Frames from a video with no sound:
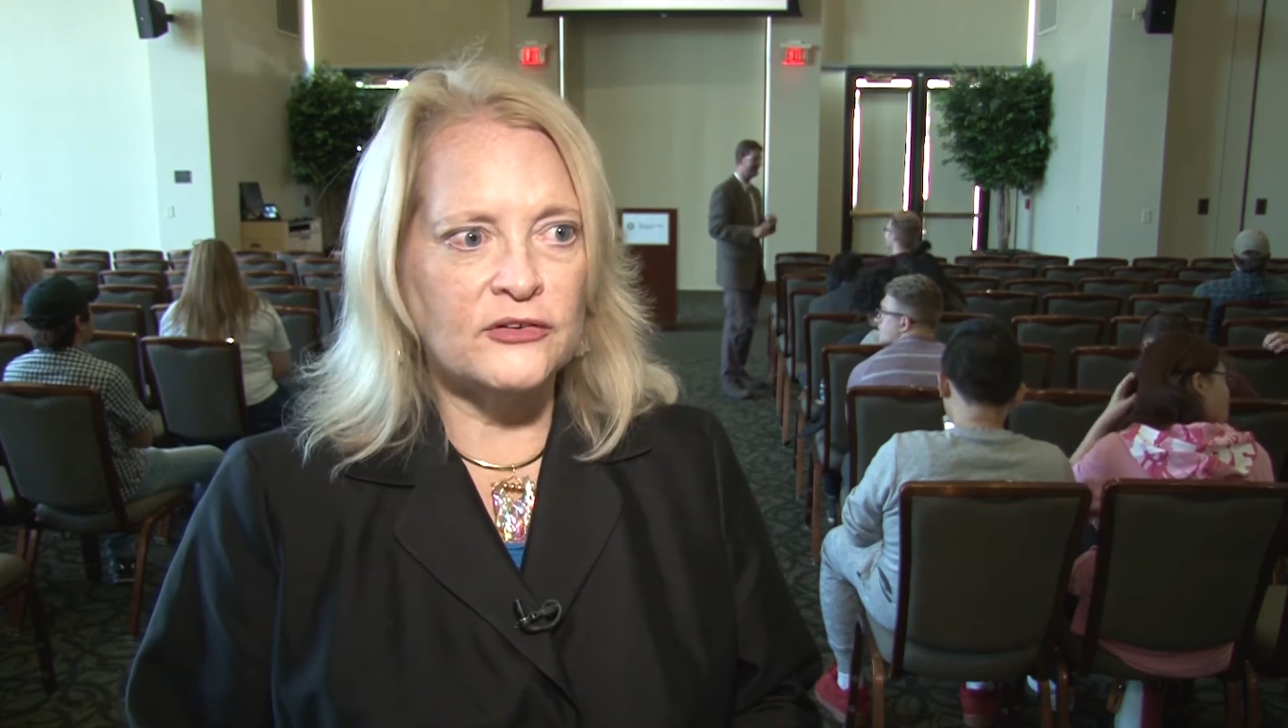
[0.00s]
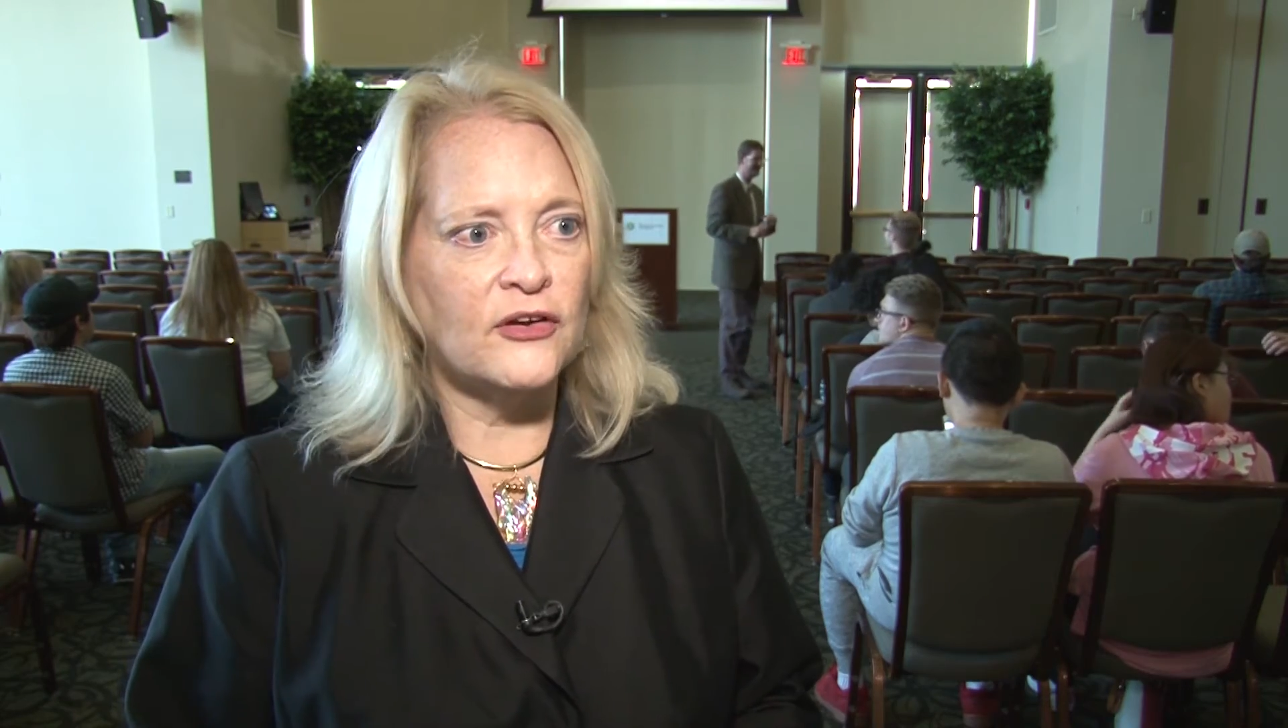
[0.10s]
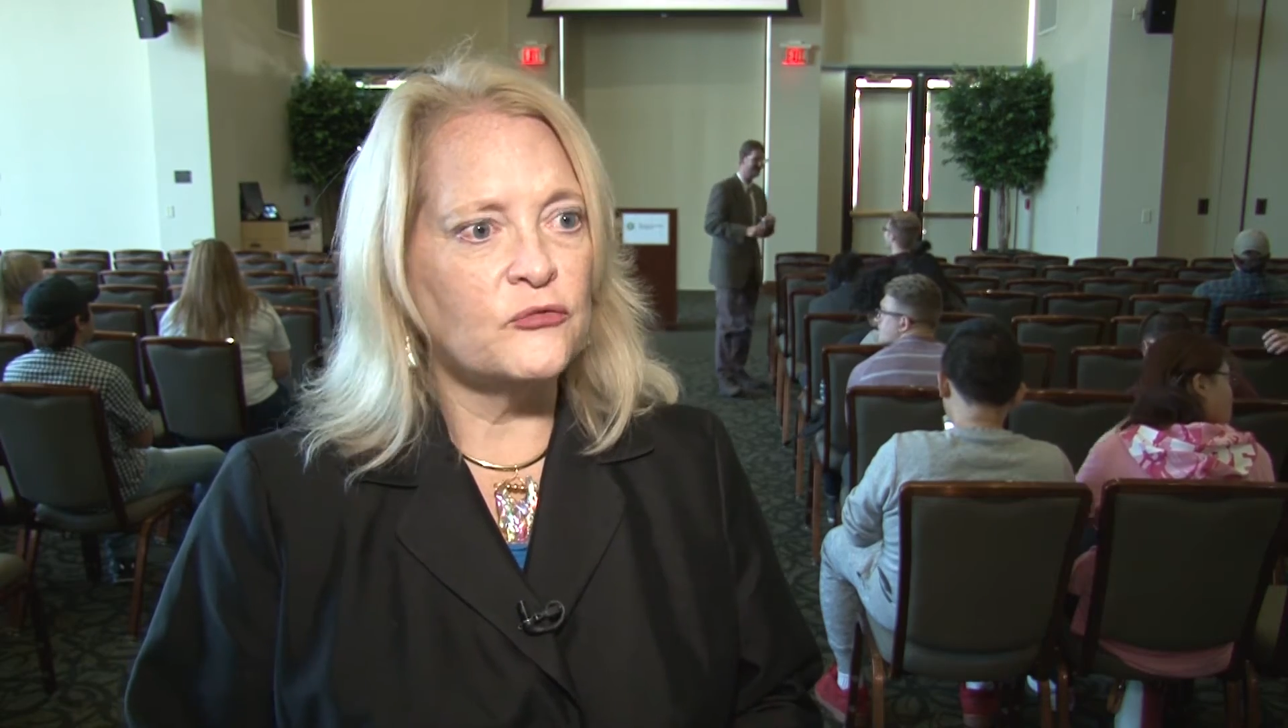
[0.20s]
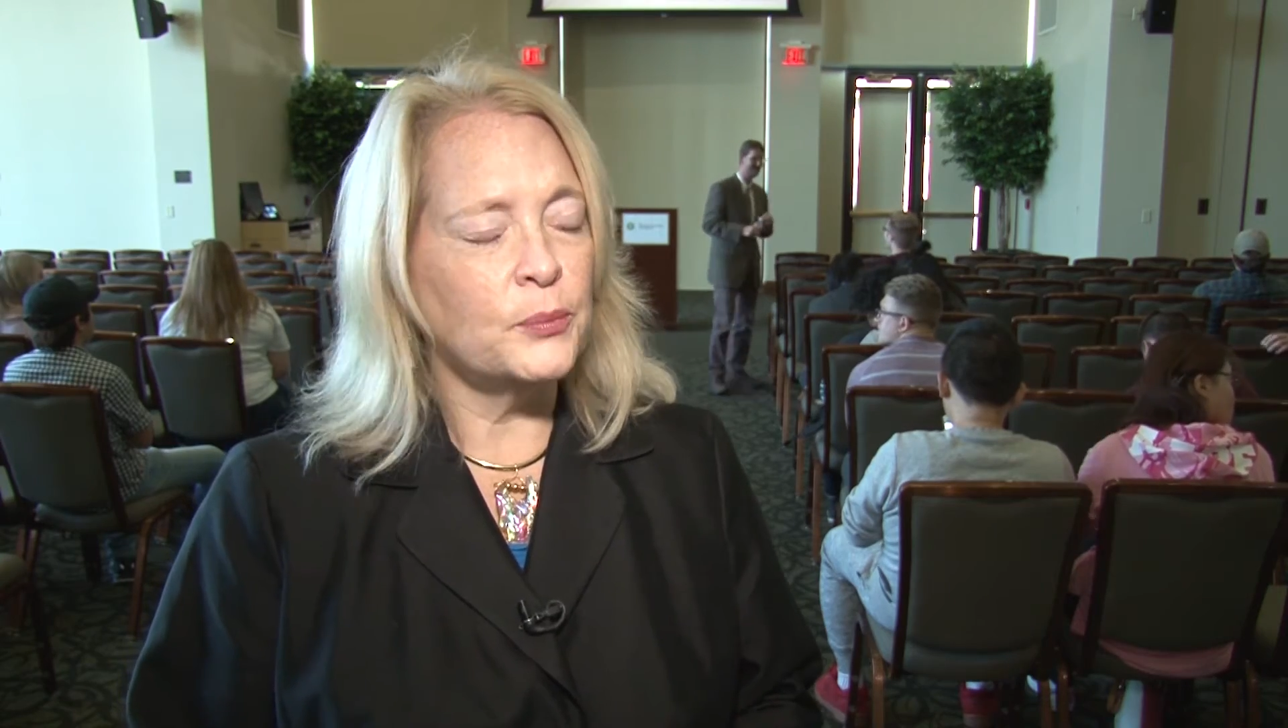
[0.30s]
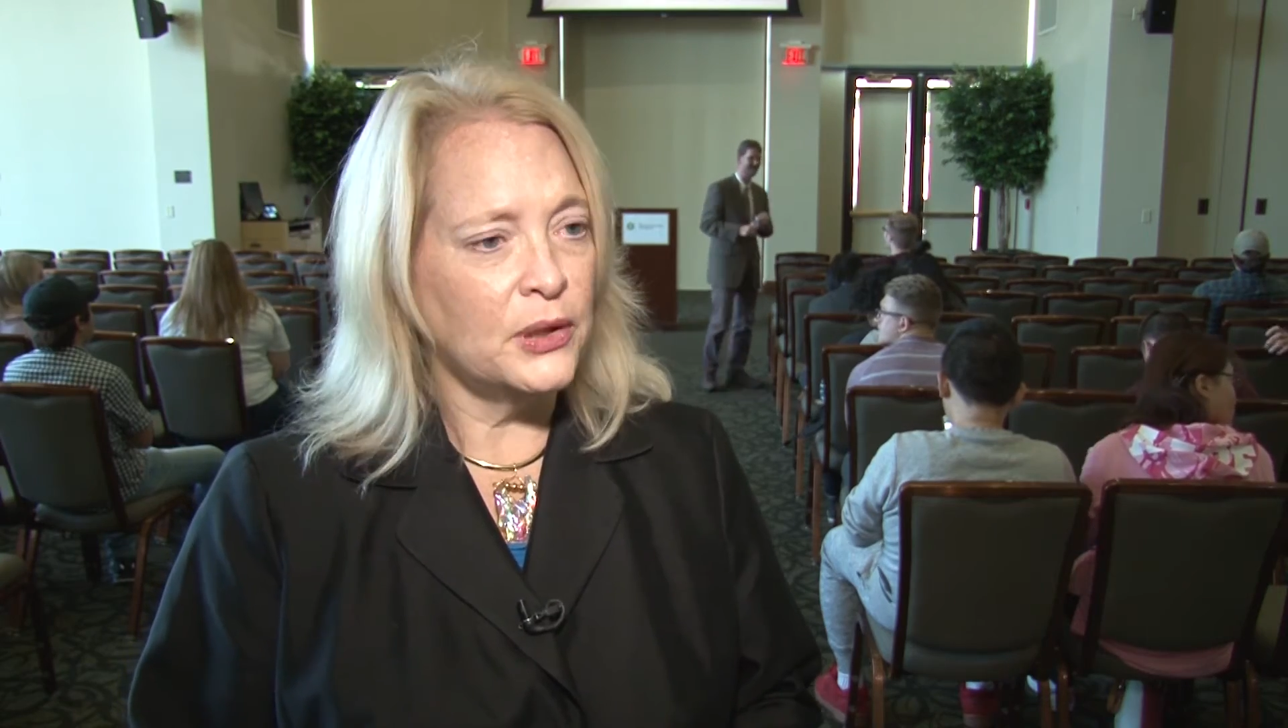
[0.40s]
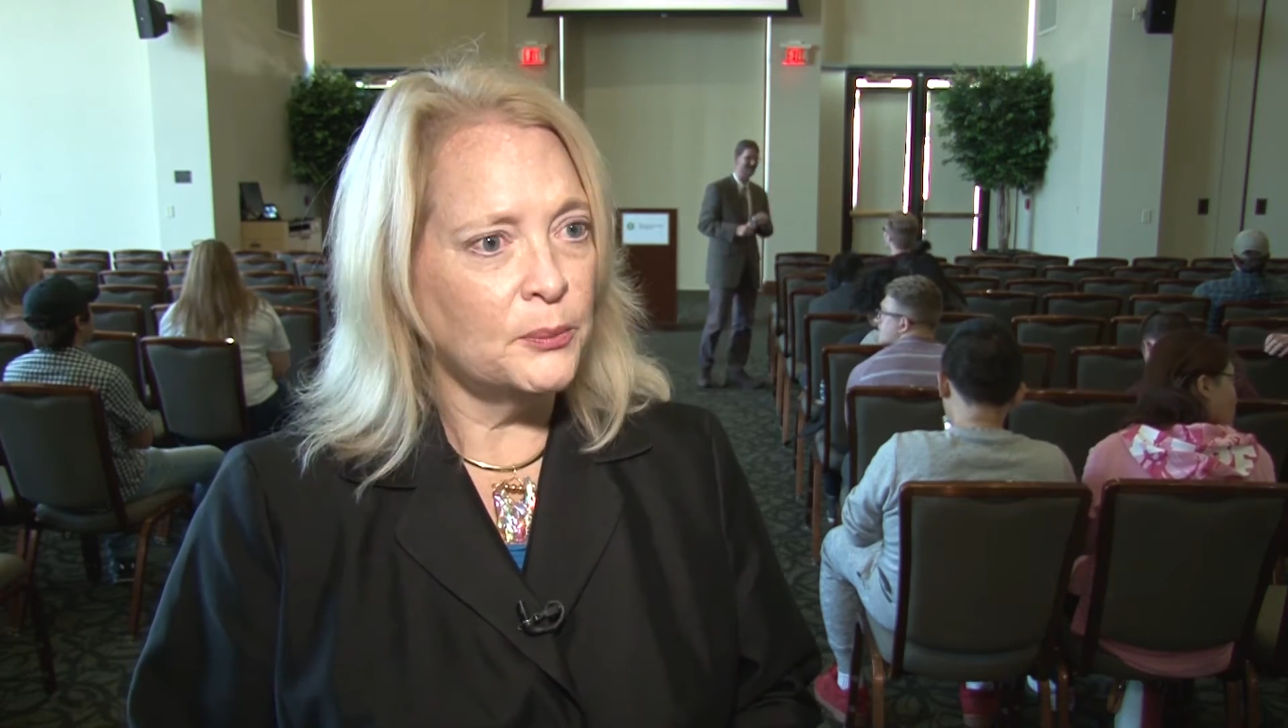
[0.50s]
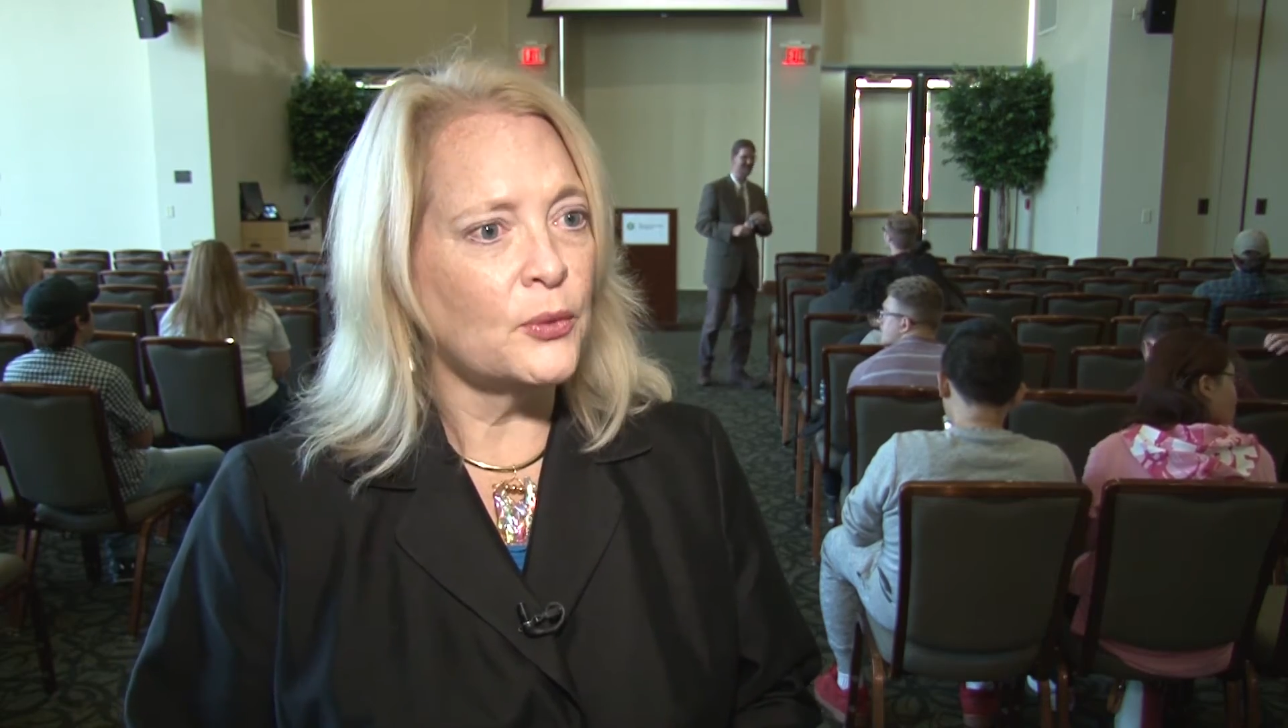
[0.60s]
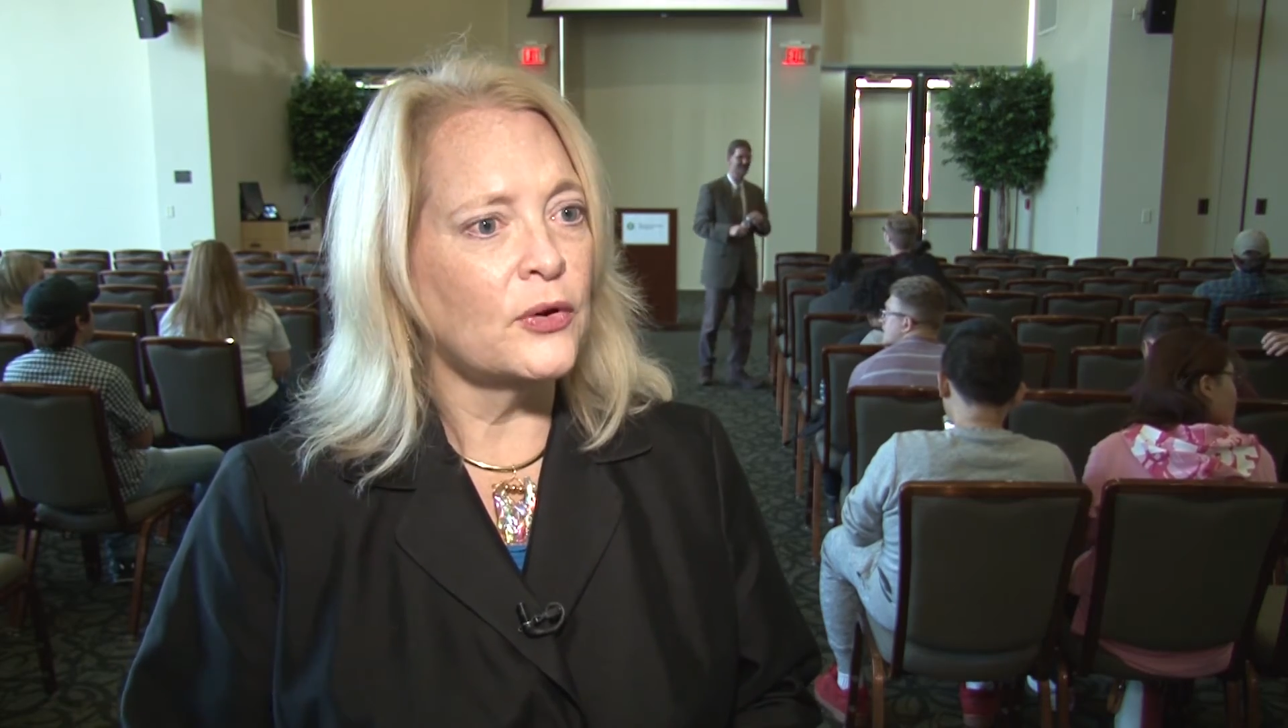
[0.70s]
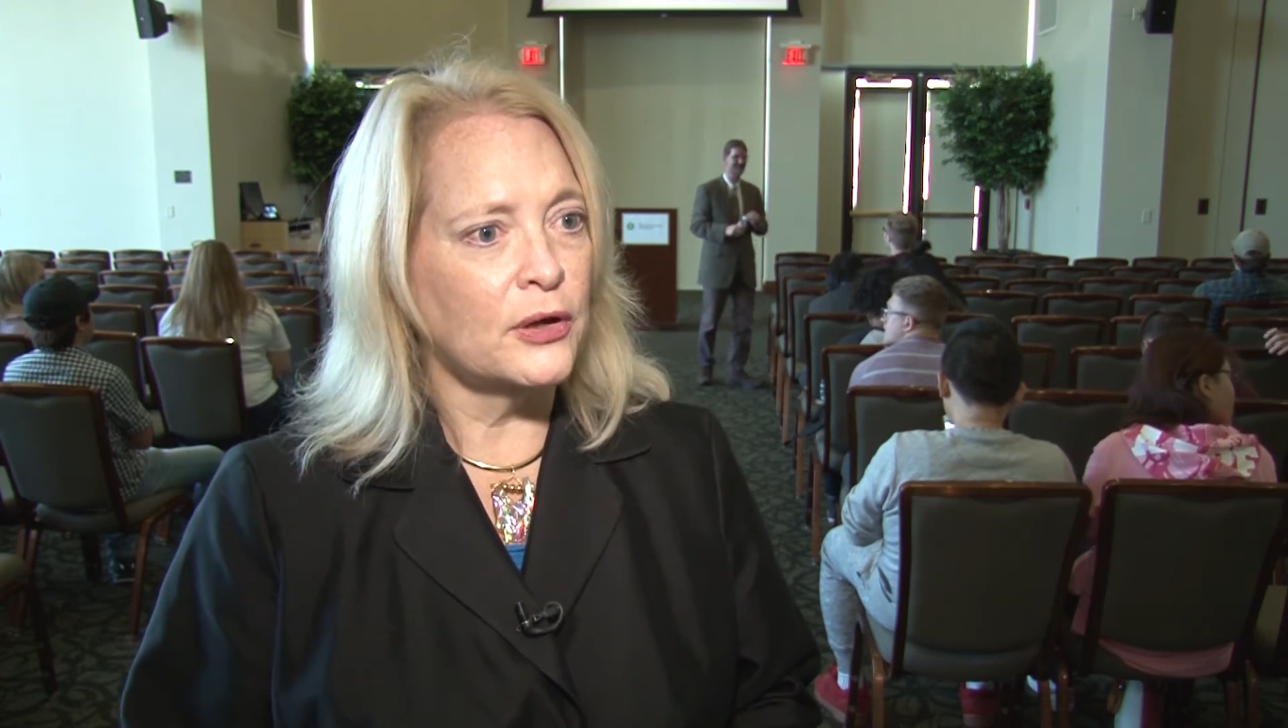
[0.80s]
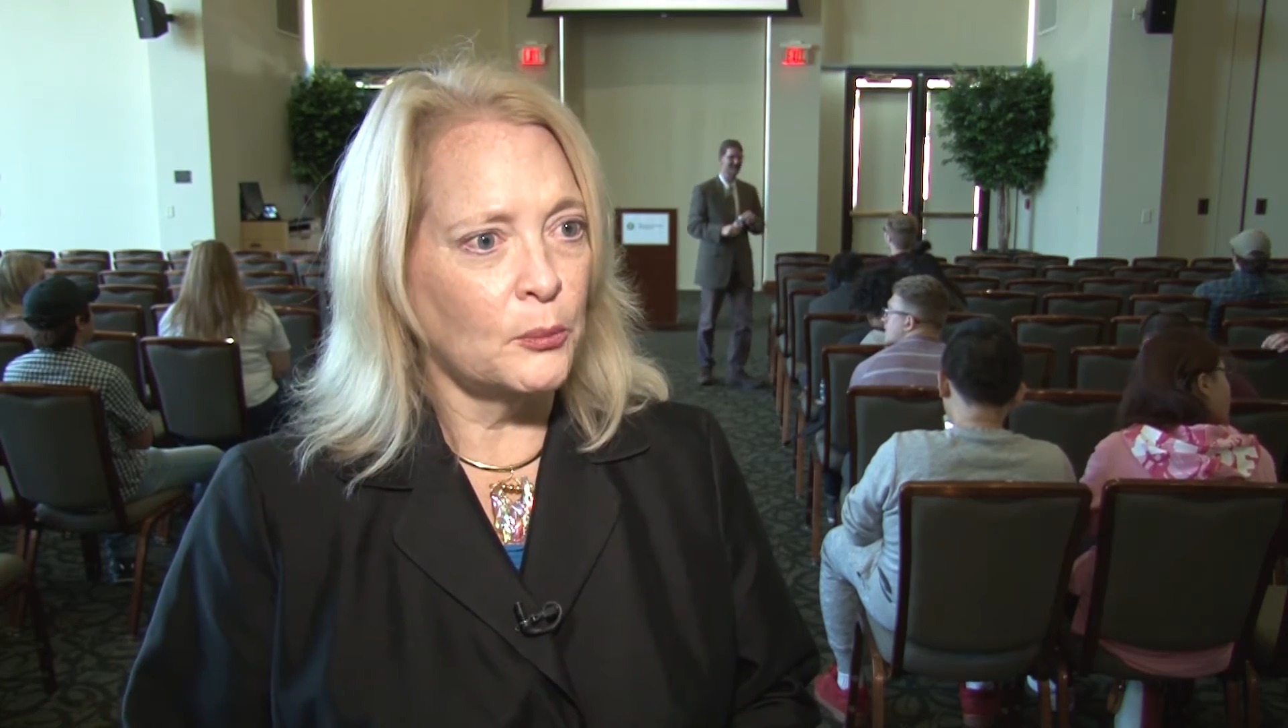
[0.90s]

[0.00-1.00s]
have people on